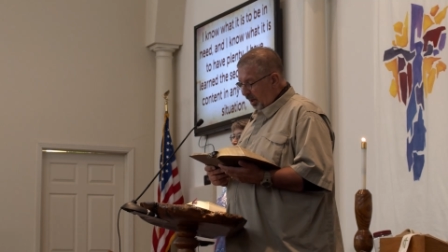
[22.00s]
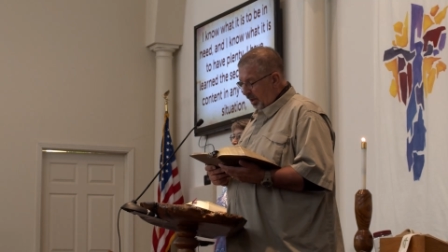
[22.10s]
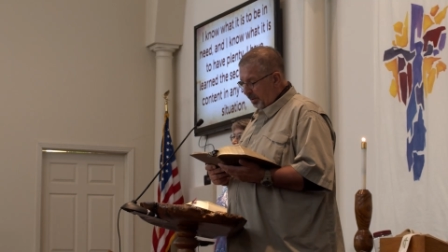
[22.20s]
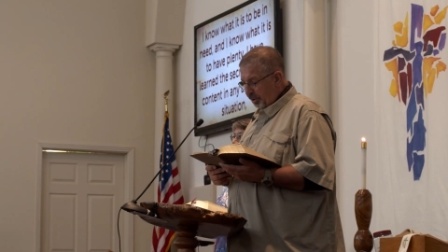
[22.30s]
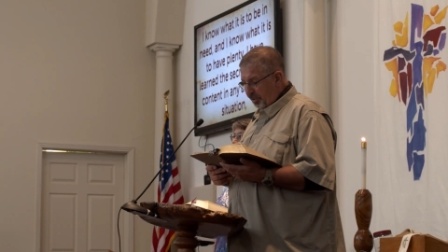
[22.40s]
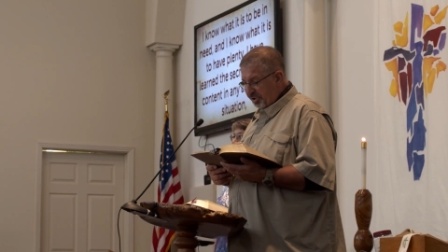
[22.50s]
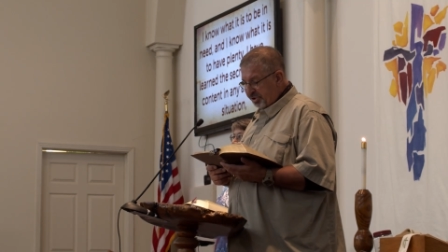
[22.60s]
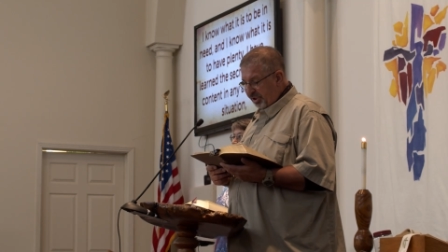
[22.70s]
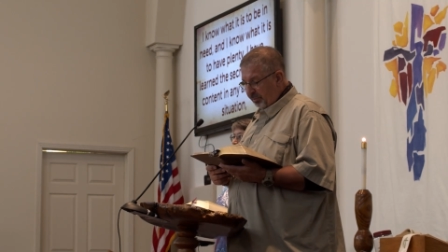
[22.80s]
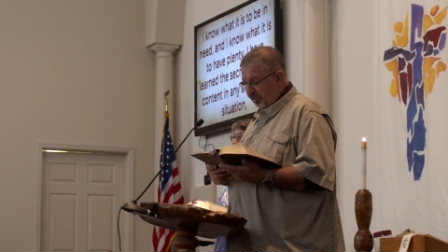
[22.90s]
I have learned the
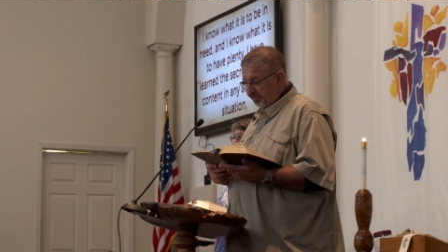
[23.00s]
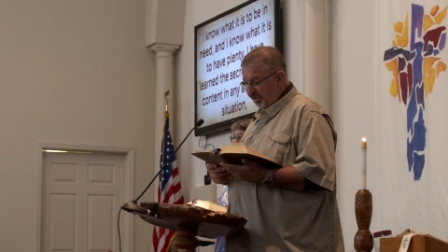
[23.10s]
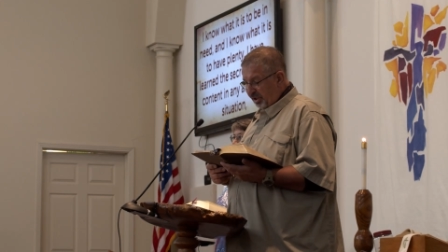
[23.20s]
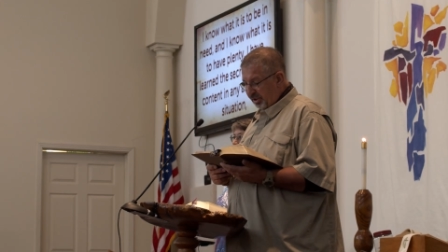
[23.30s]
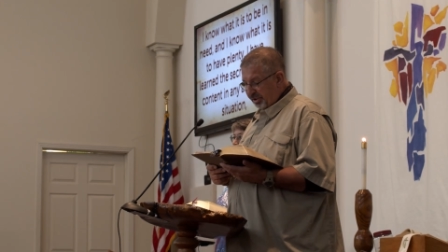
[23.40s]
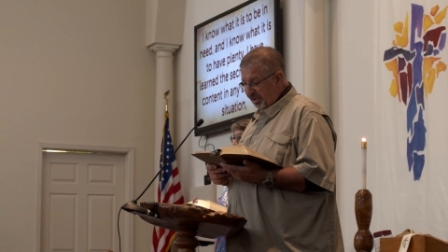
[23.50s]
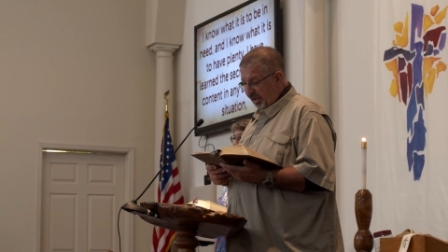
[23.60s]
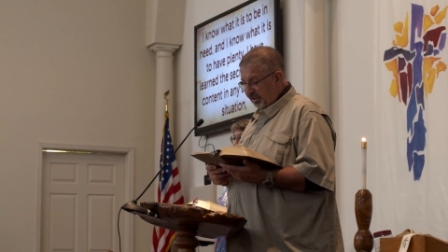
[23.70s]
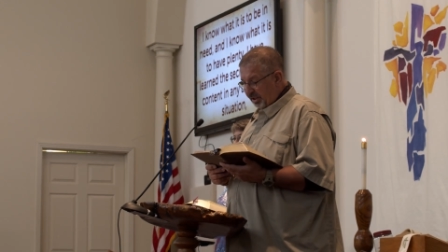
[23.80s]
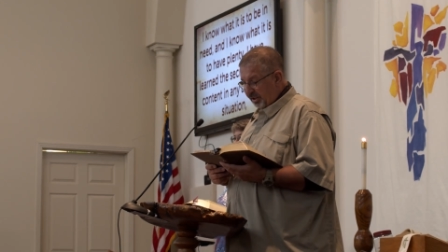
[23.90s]
secret of being
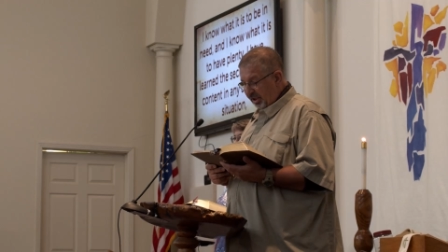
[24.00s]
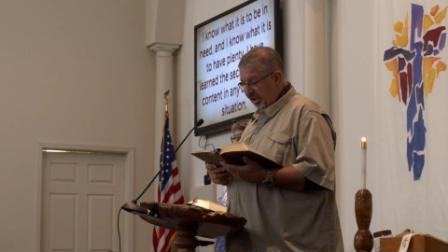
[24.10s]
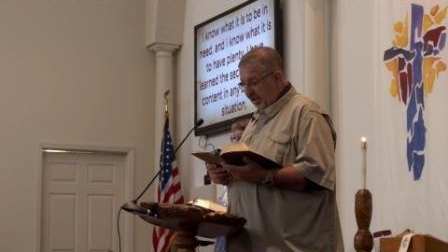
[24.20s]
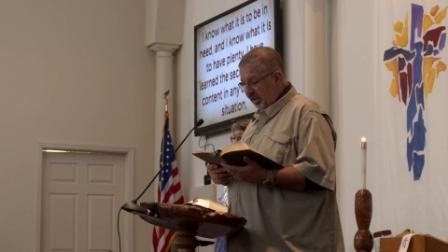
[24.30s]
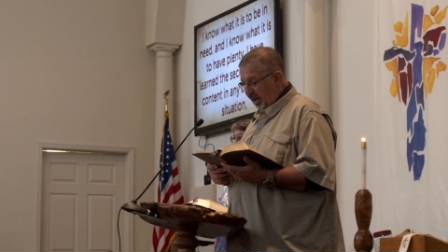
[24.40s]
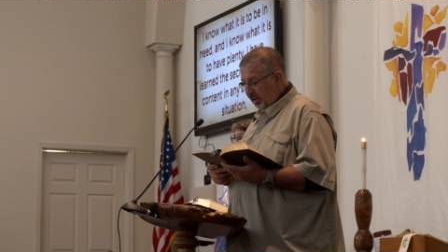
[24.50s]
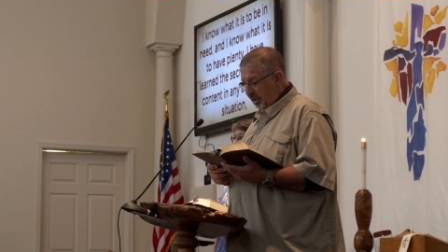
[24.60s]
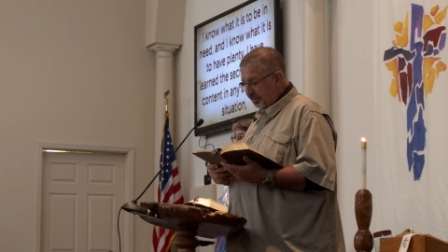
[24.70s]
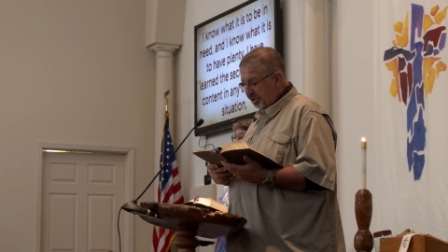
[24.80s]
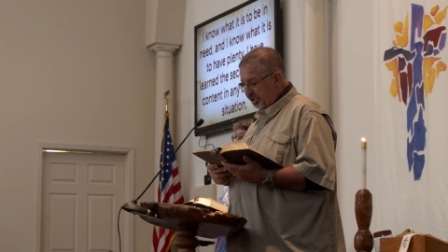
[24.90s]
content in any and
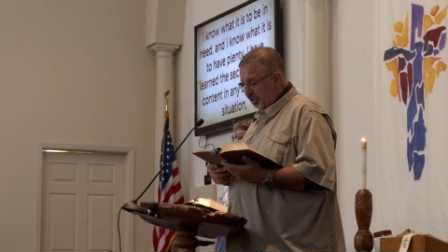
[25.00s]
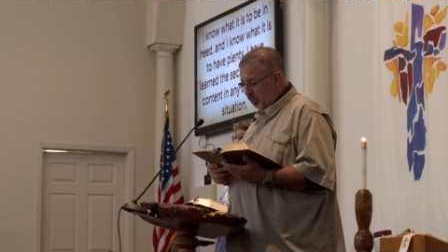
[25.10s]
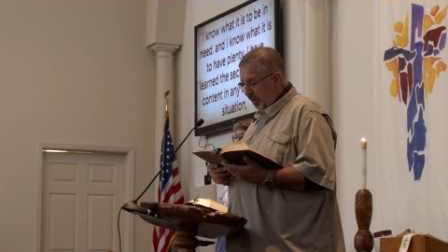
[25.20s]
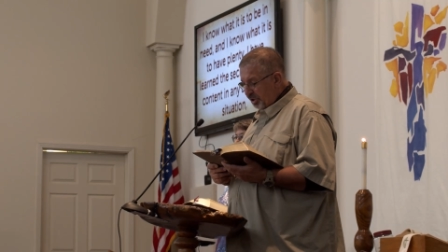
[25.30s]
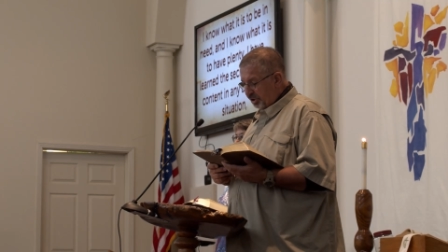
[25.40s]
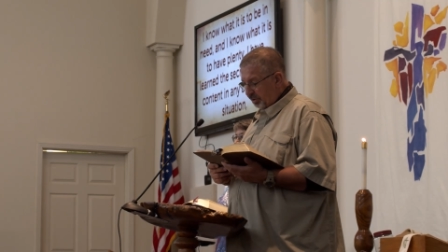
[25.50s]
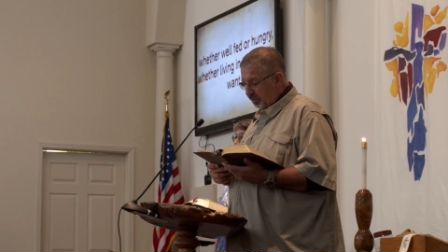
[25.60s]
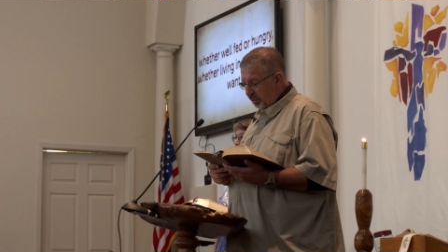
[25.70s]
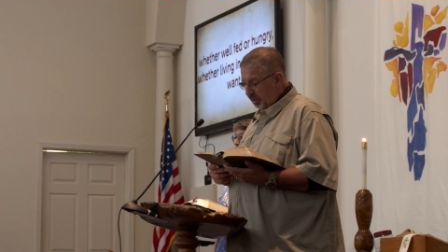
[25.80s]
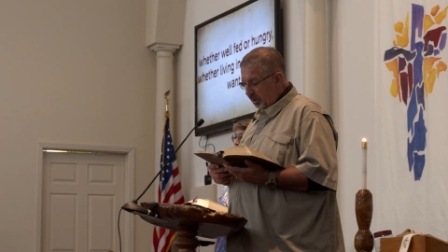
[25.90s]
every
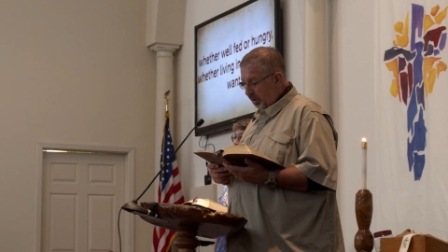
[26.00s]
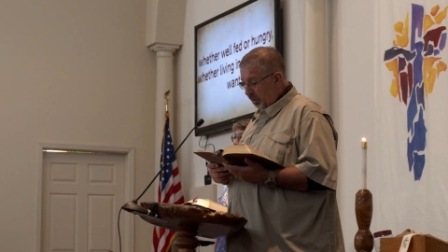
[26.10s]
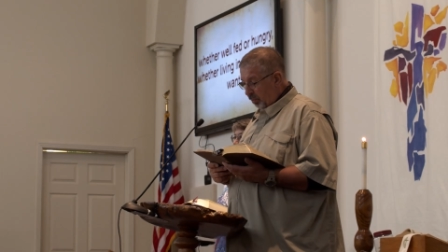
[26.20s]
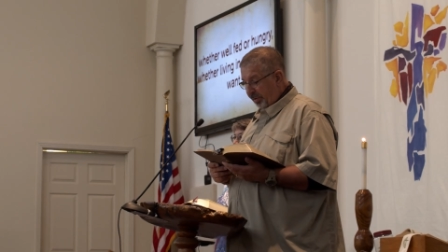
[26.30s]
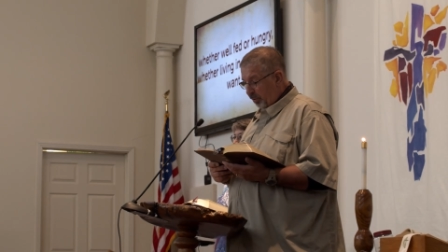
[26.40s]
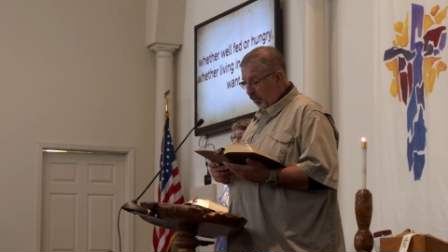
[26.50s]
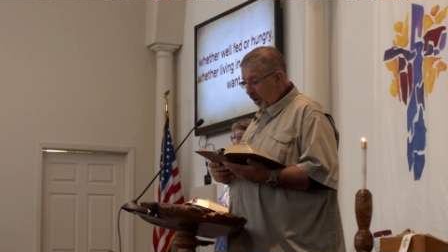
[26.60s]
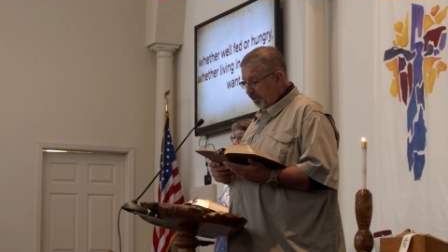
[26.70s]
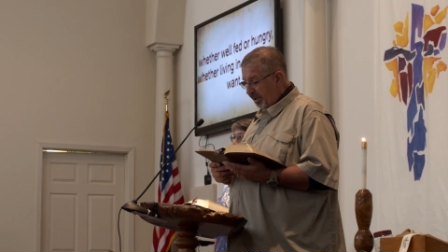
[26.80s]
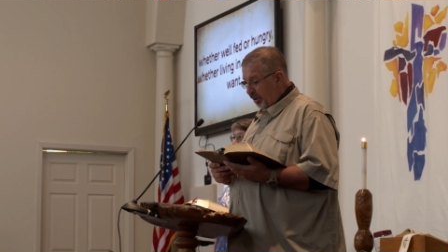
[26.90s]
situation, whether
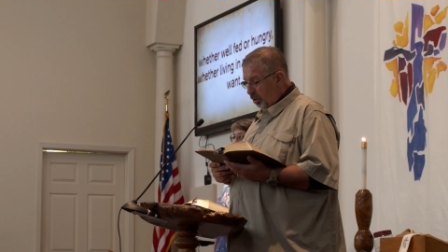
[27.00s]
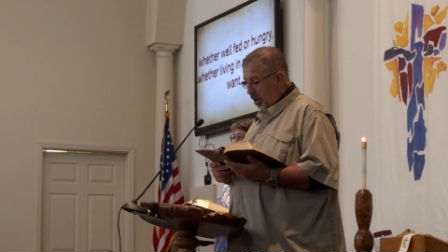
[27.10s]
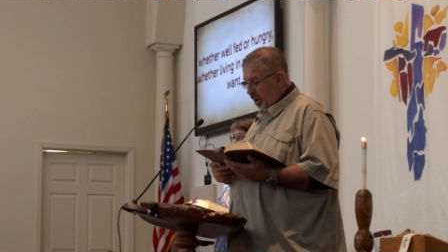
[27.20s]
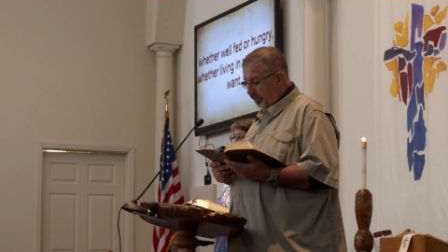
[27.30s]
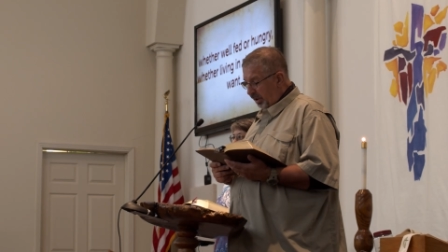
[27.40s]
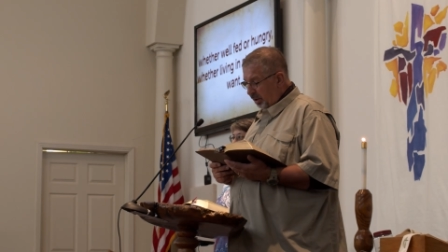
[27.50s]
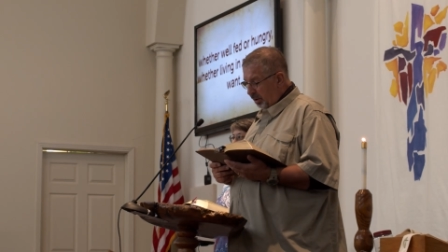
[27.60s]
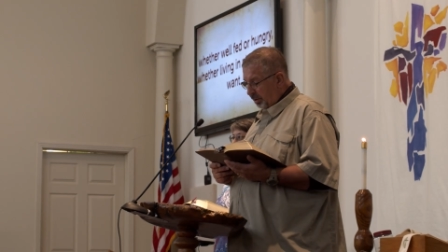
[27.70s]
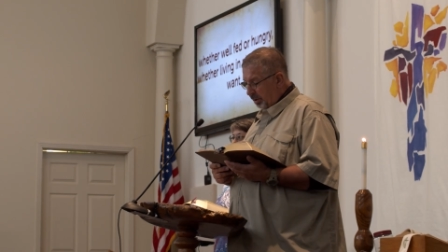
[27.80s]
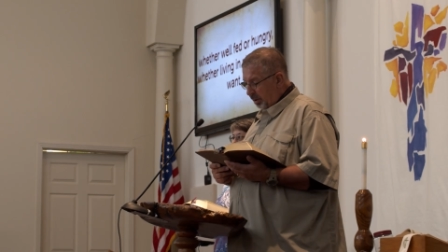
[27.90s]
well fed or hungry,
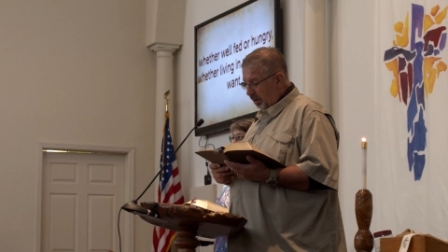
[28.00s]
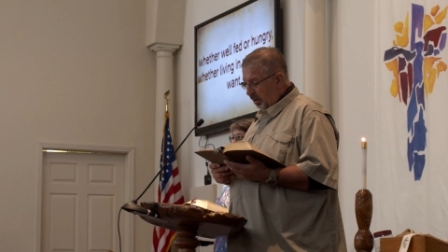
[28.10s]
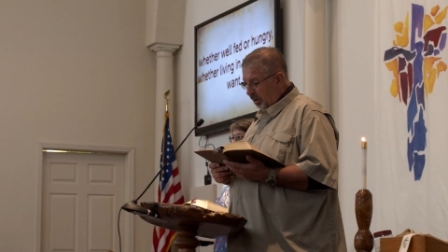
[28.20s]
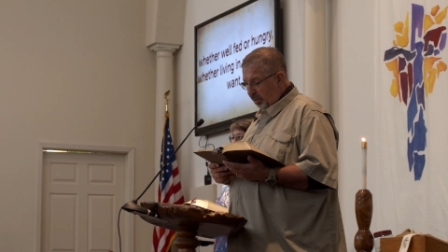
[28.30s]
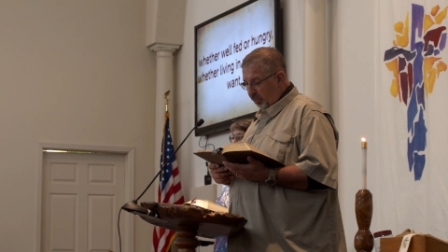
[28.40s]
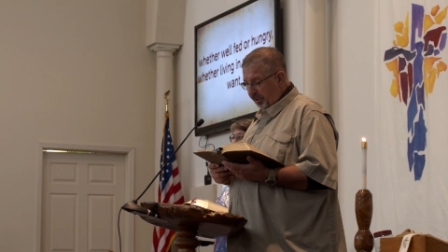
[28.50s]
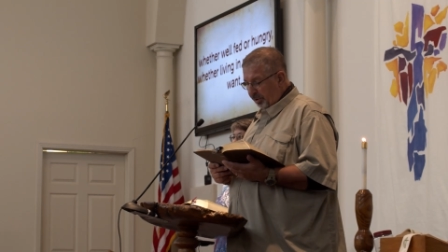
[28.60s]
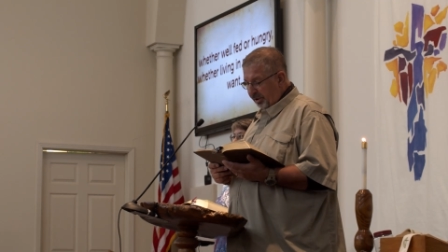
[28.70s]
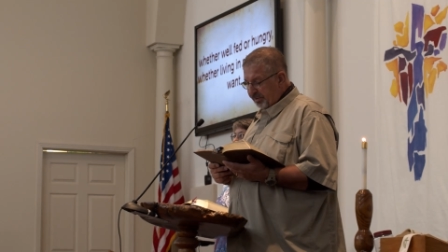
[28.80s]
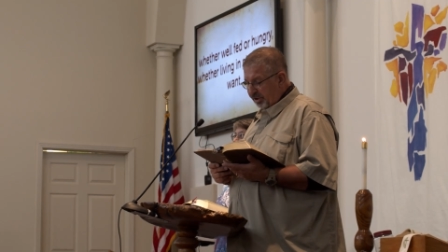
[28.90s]
whether
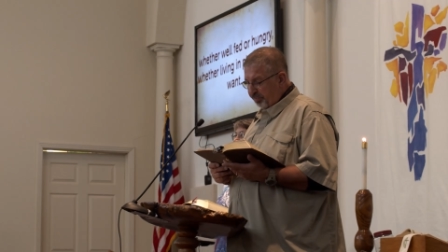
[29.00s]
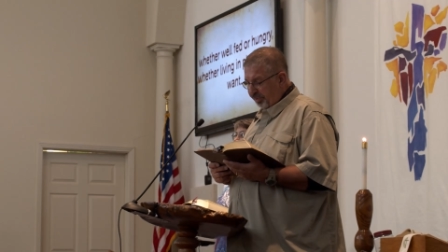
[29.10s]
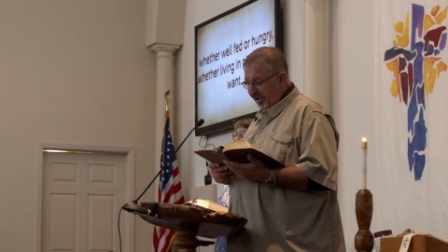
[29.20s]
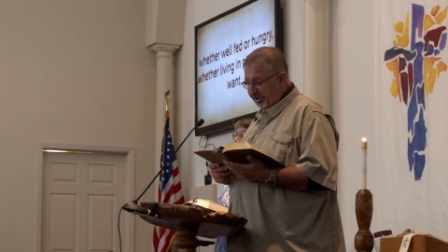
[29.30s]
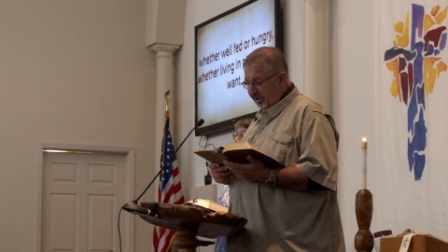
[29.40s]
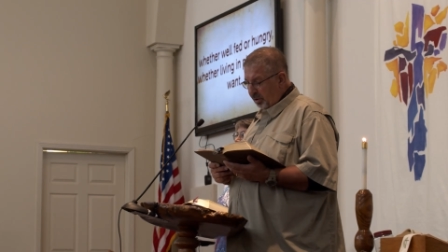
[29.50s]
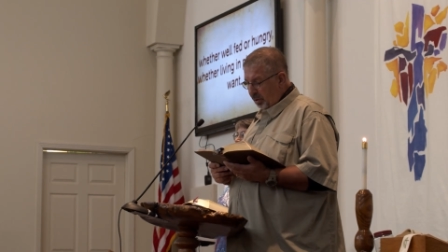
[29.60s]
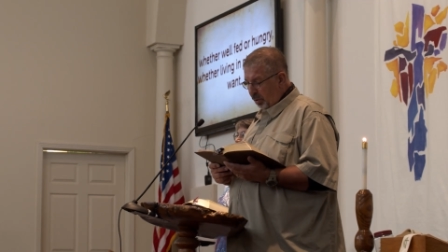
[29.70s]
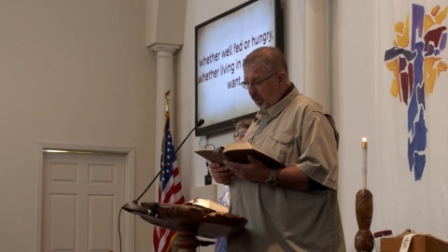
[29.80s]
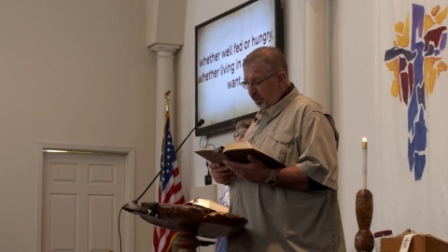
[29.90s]
living in plenty
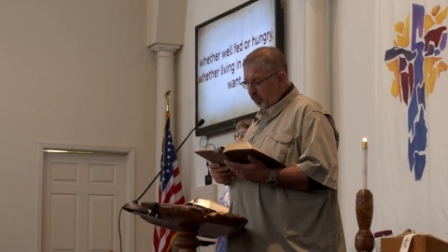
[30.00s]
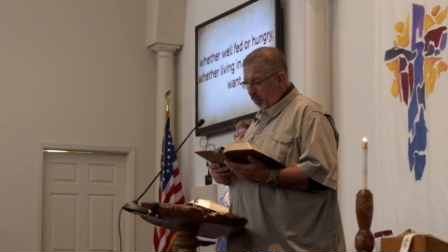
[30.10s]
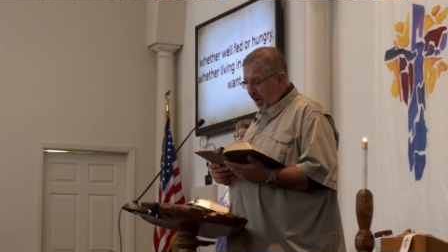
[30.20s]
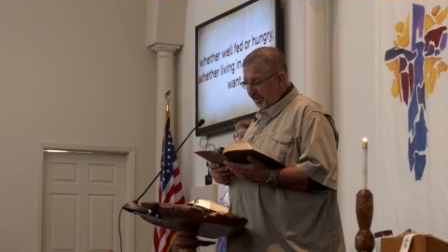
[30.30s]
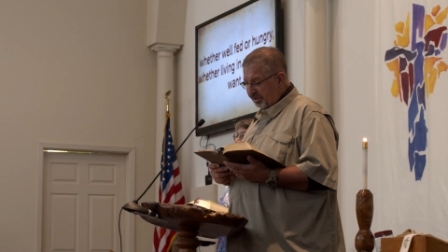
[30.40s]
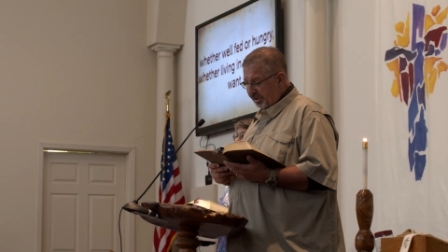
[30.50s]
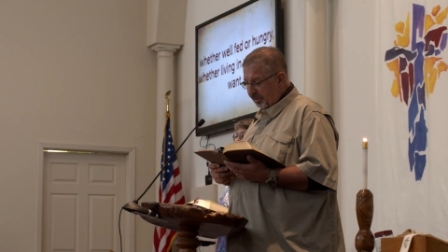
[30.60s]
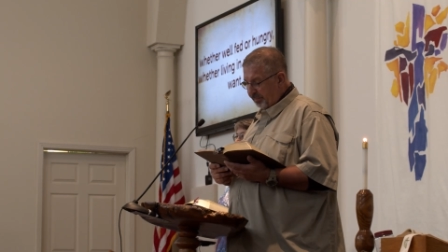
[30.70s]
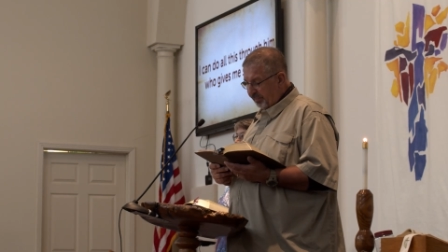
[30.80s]
or in want.